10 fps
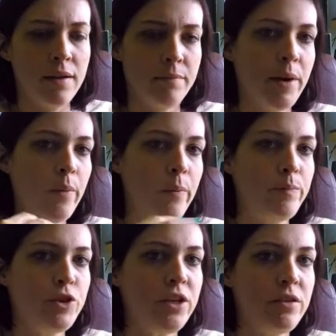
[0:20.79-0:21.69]
My
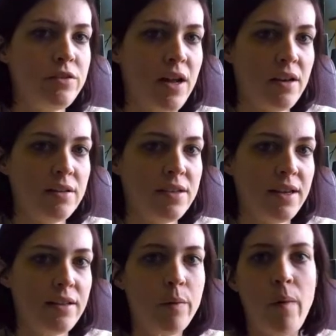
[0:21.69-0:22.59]
channel's not
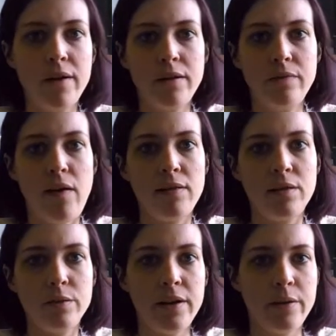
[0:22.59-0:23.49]
exactly widely
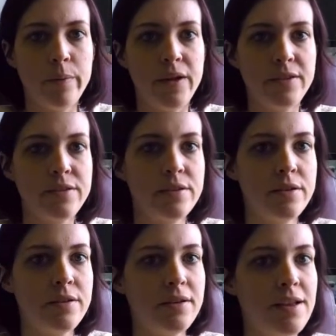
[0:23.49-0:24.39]
followed anyways,
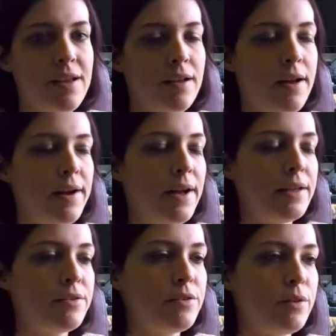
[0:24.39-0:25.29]

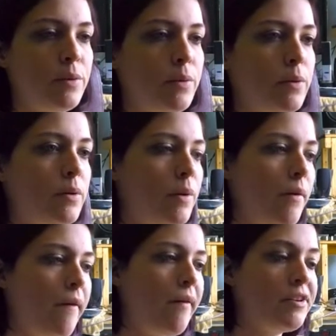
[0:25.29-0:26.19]
so
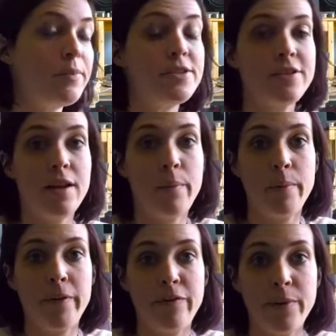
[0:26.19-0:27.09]
especially not by
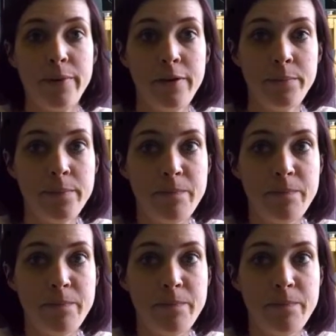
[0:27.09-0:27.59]
my family.